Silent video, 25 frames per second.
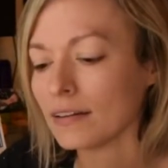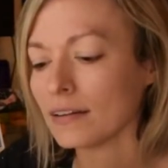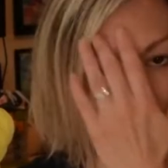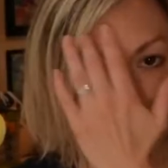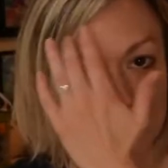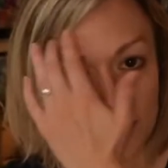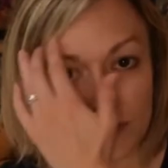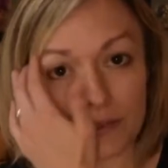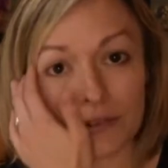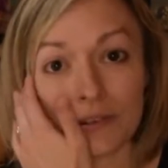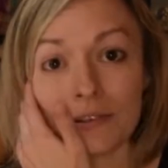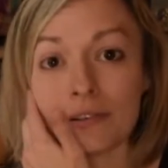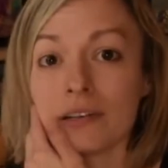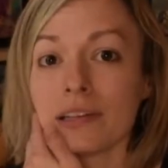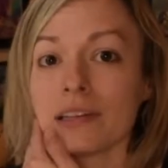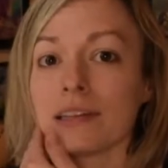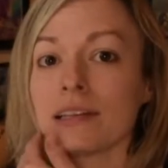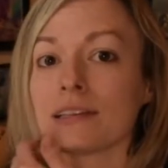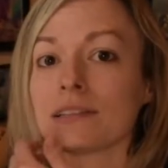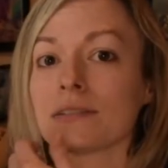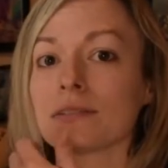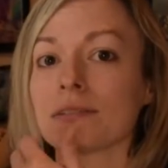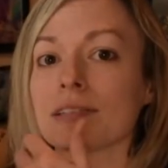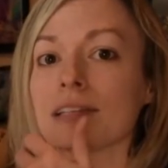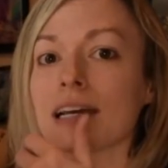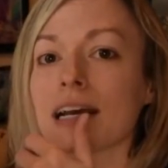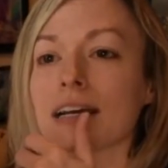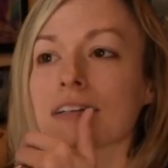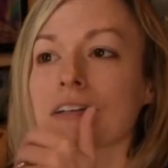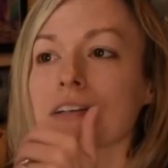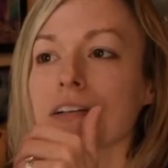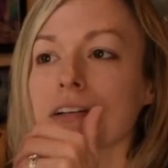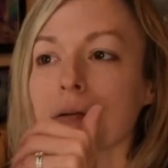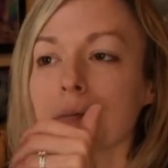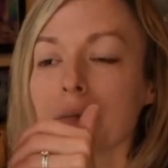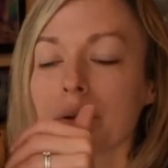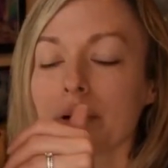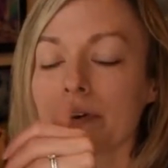So doing this was
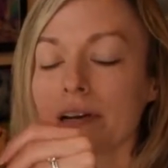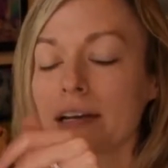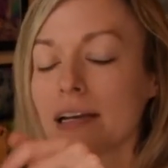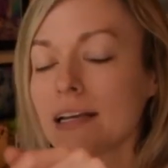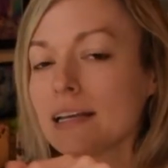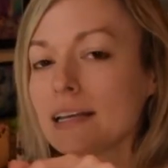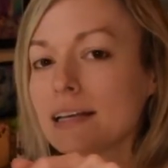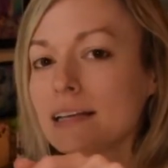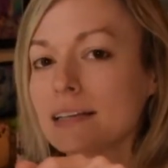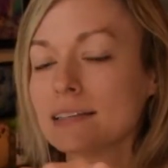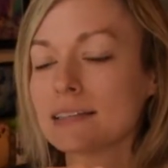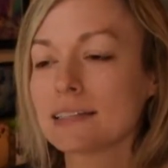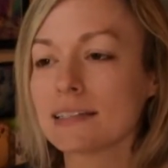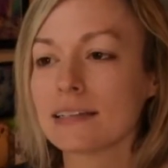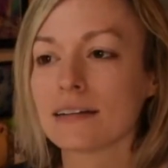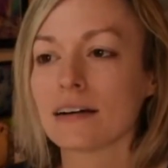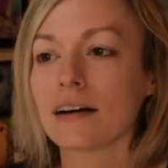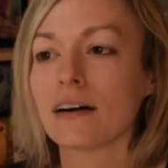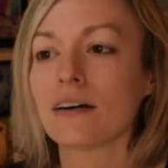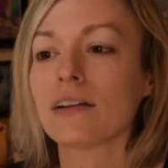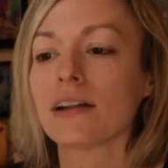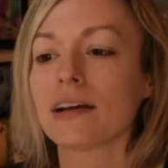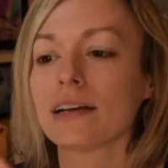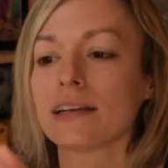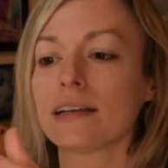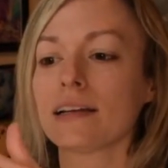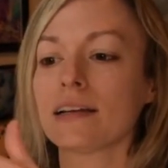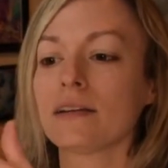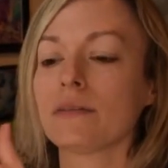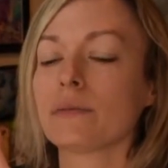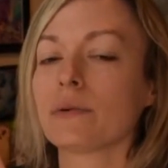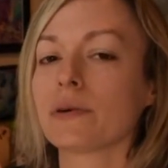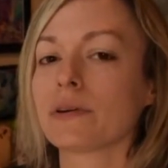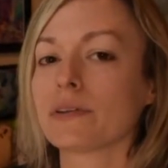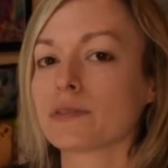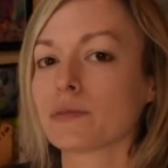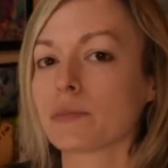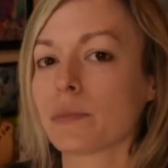actually pretty easy. All I did
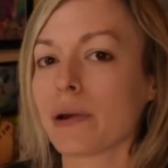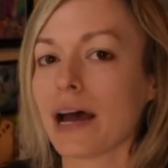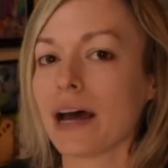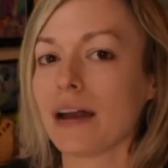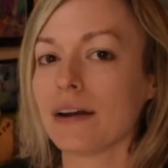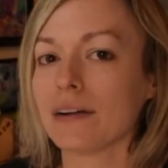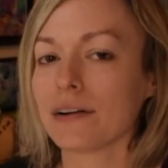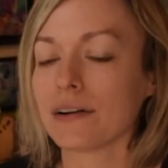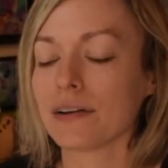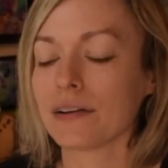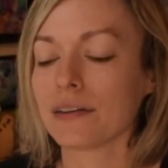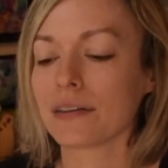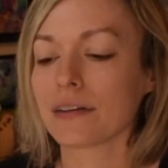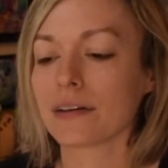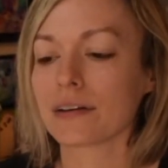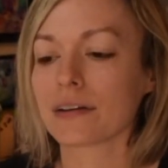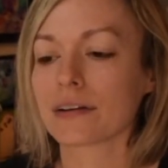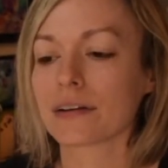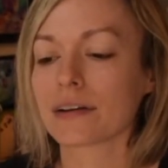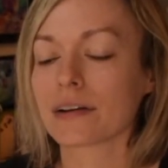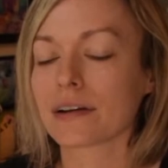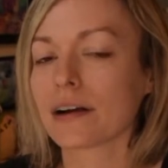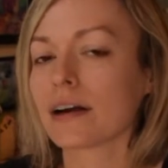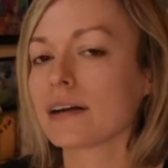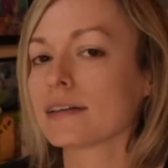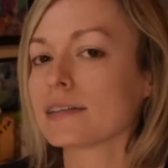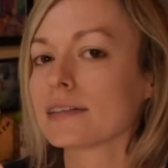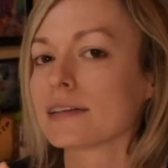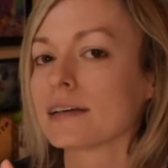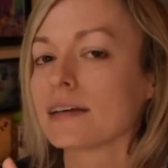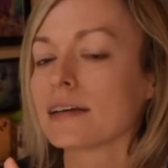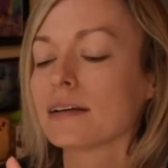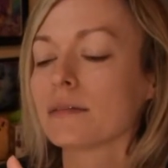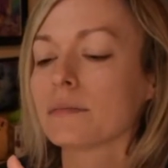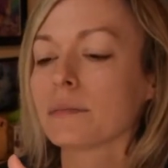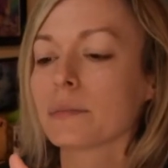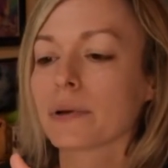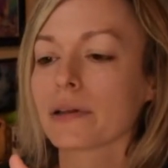was pattern the
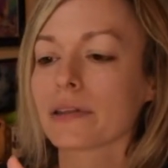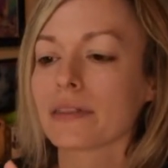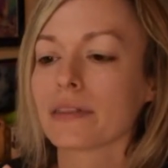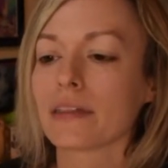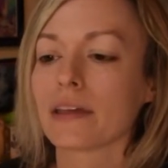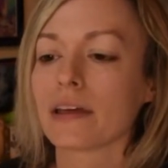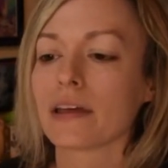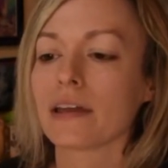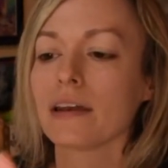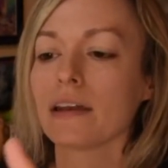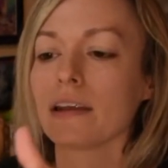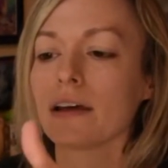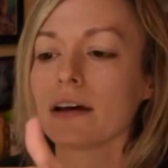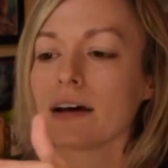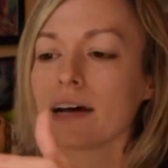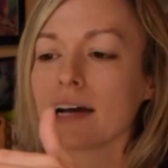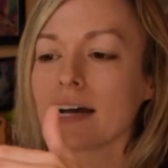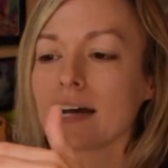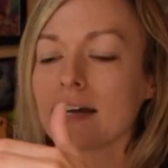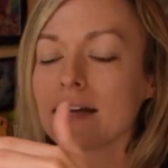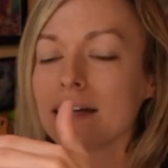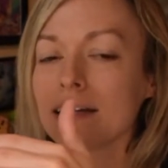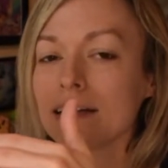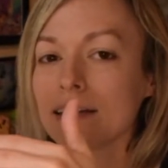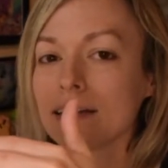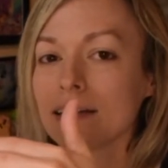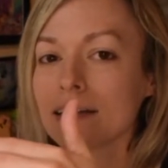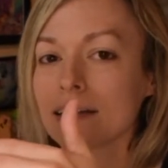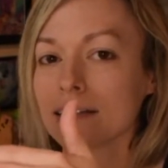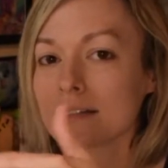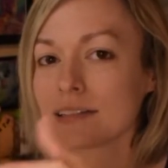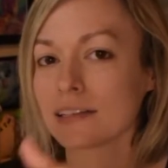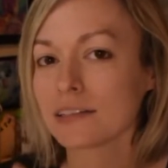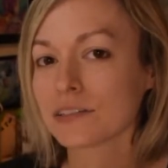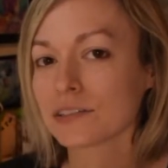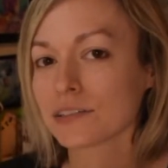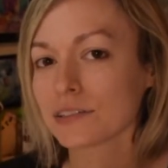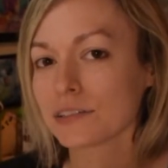gusset, but then I
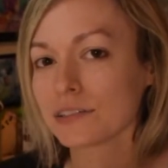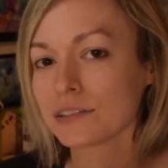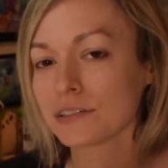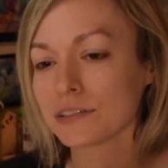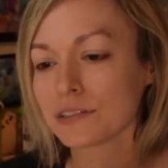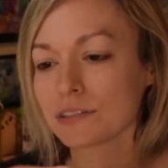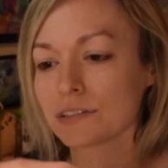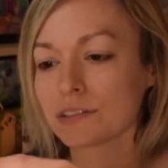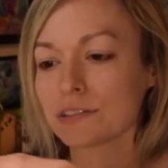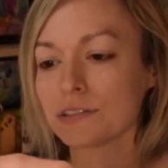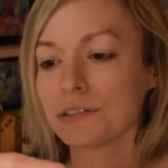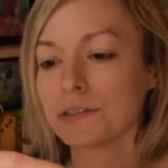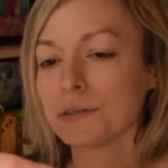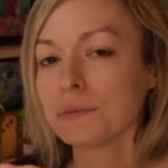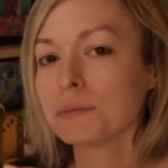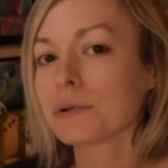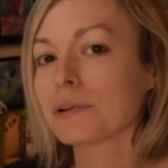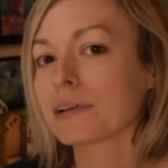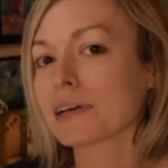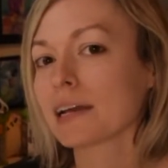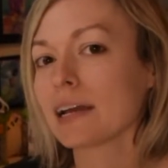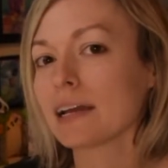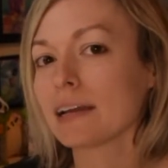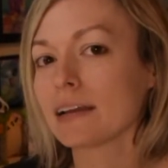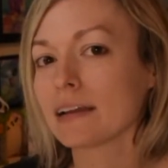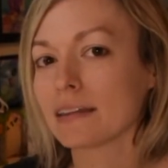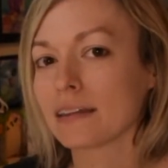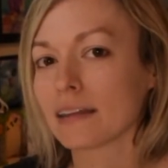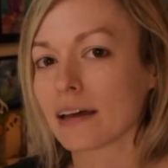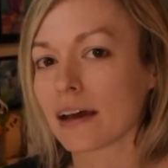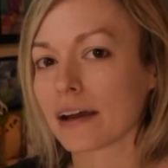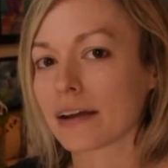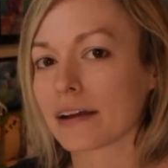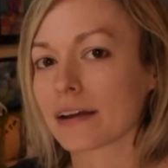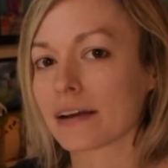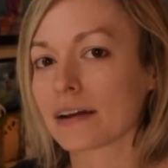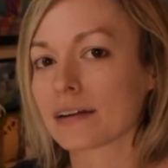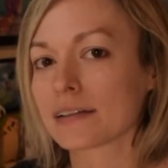essentially just duplicated
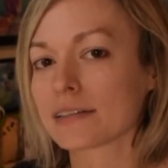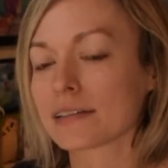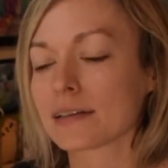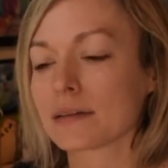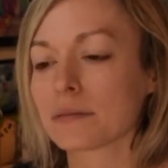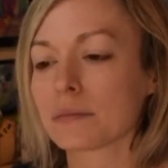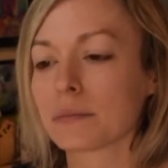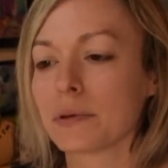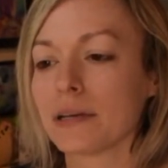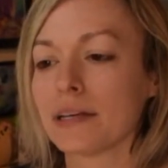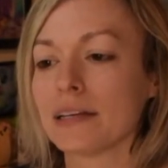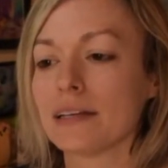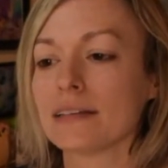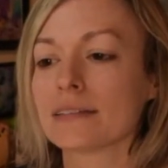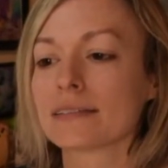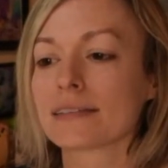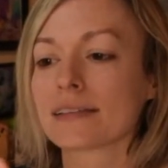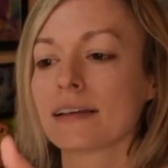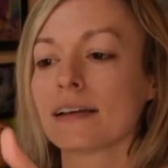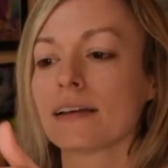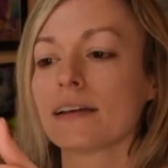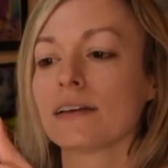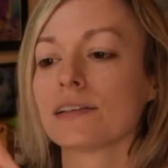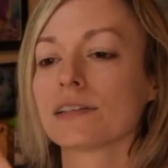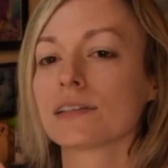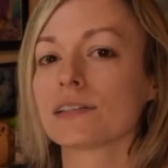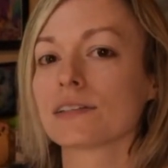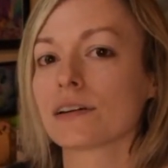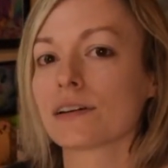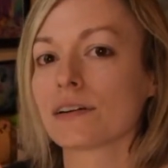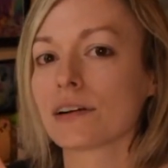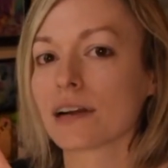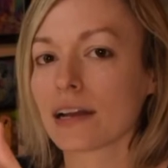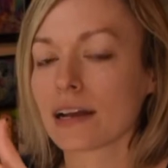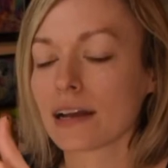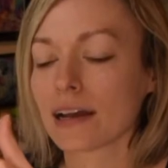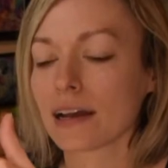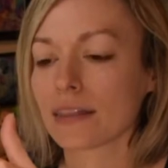that gusset piece
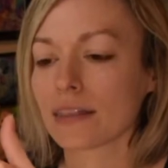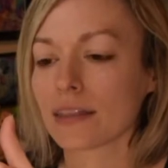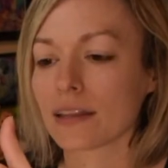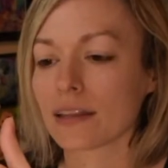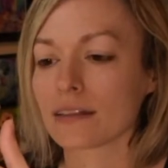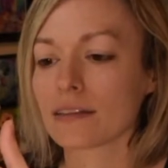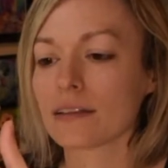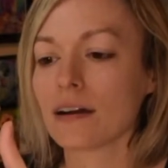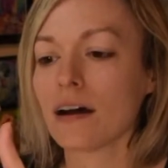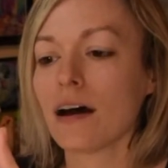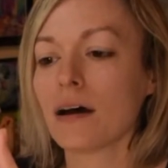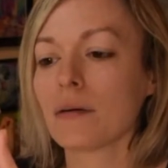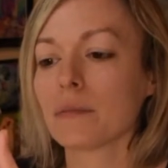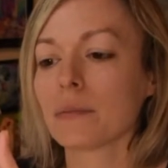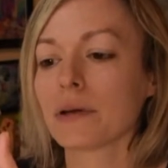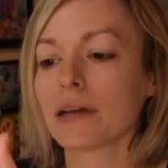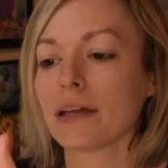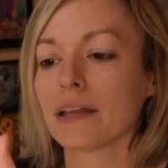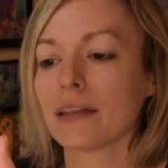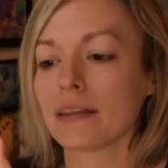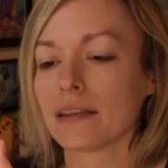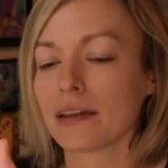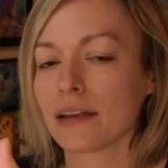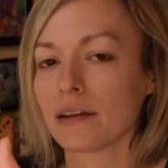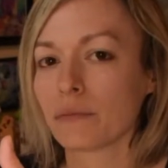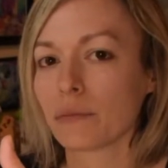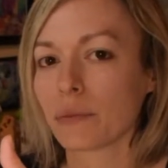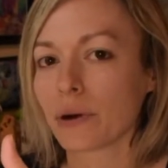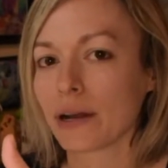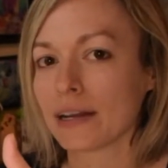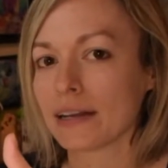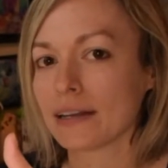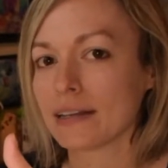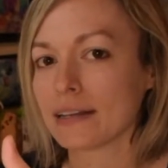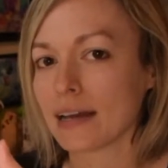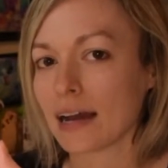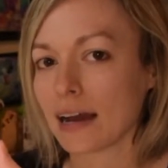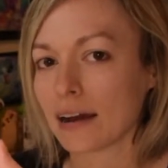starting at the top and then
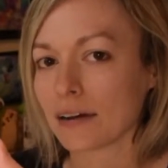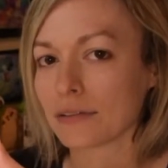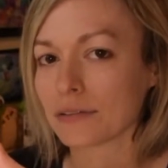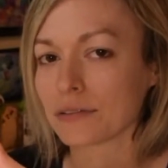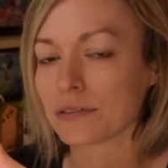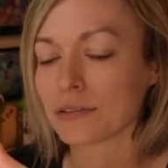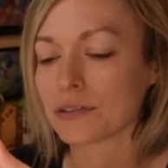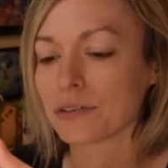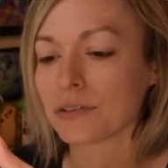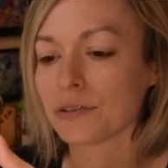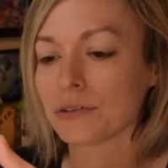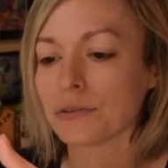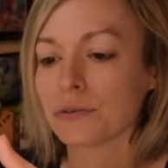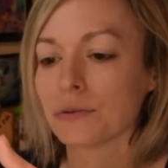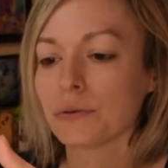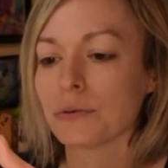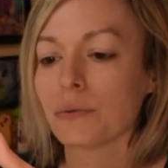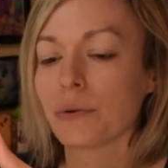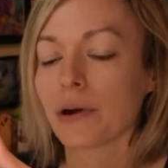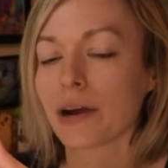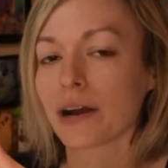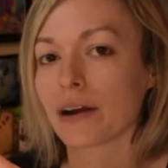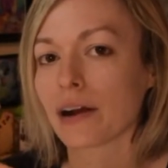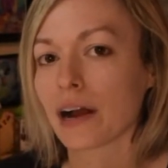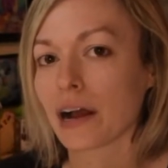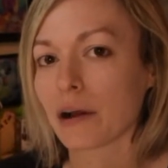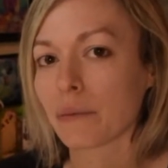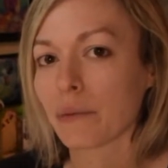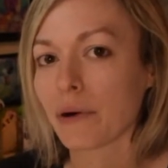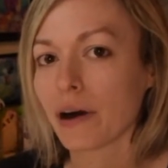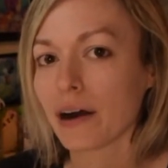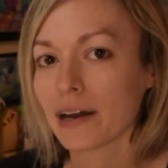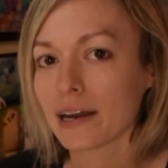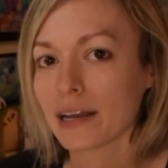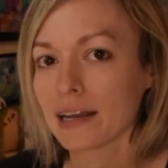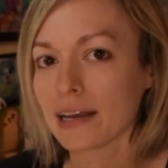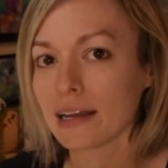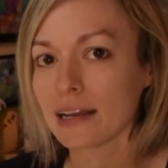went down to where I
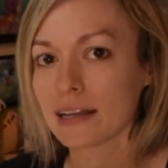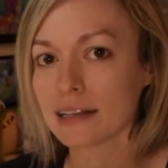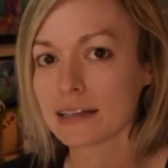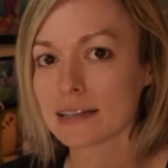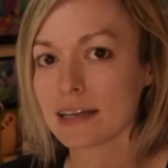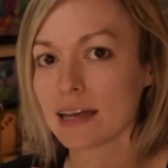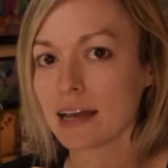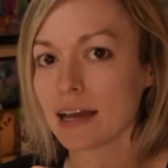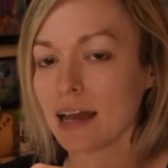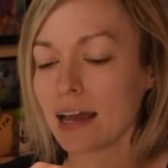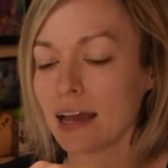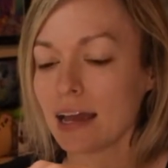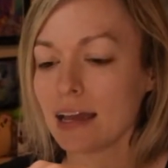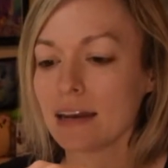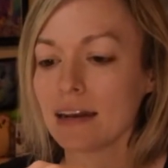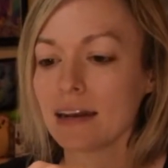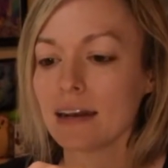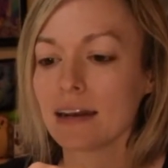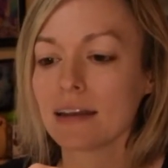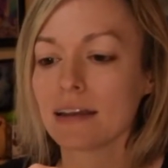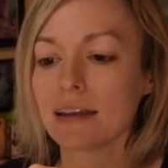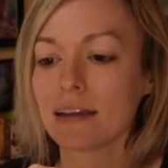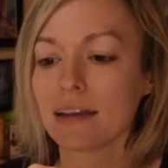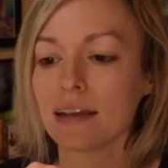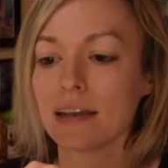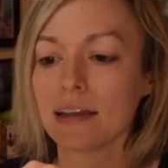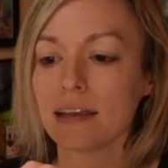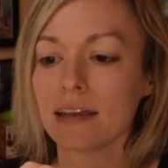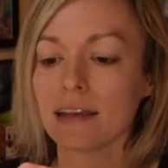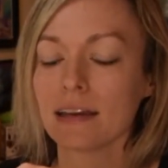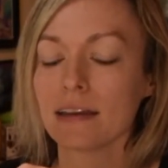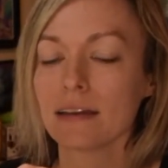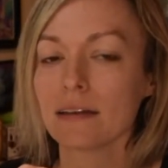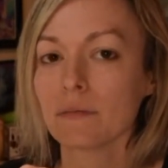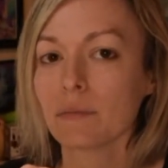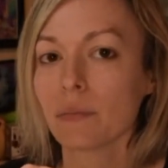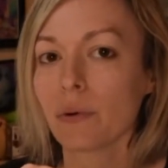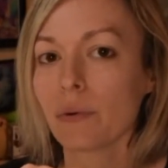wanted it to end
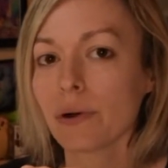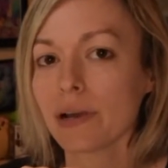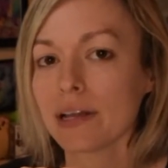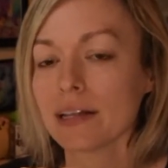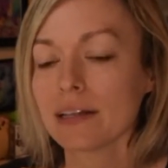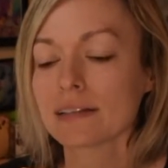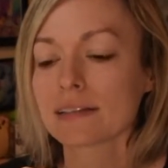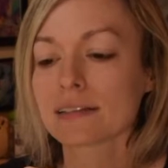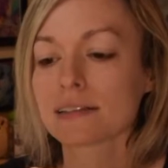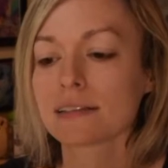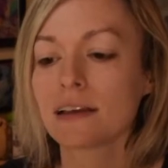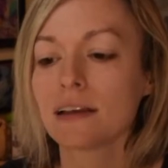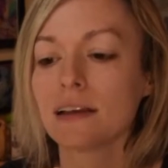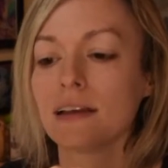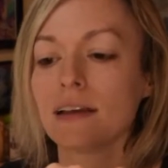in points.